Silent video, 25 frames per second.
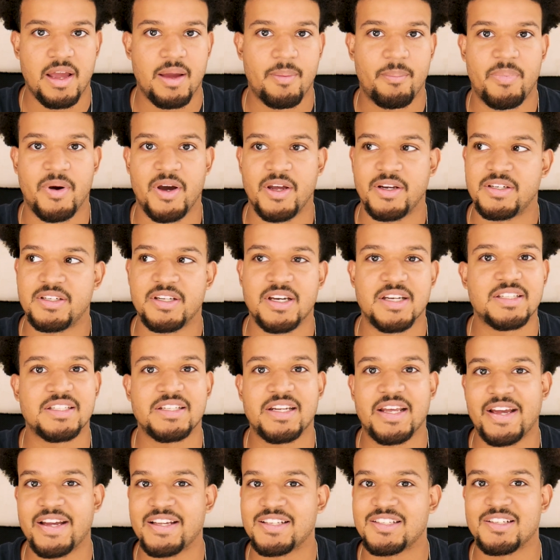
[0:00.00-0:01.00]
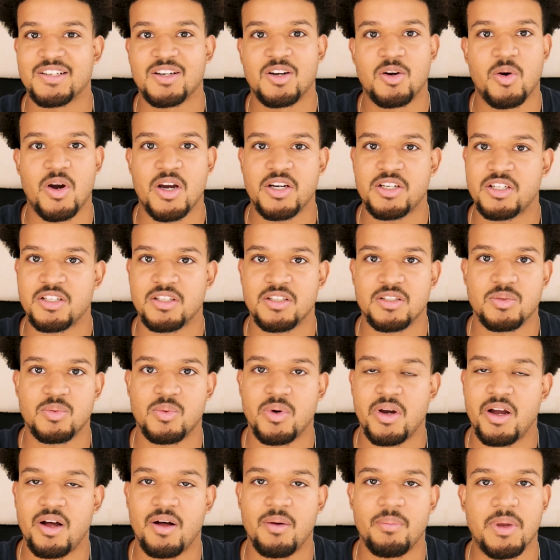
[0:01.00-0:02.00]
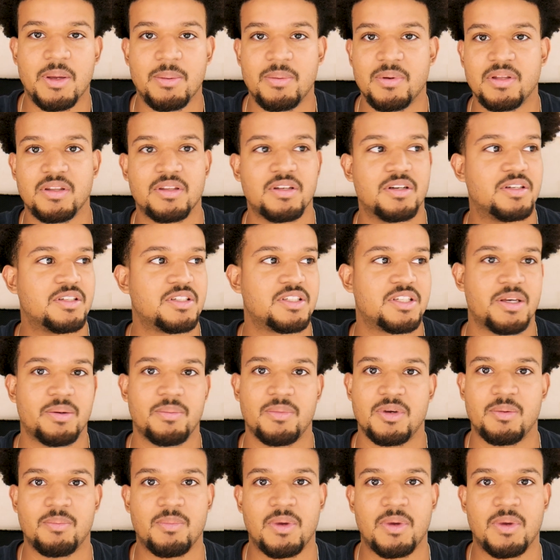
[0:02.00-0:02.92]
but doesn't answer questions well, maybe a little timid,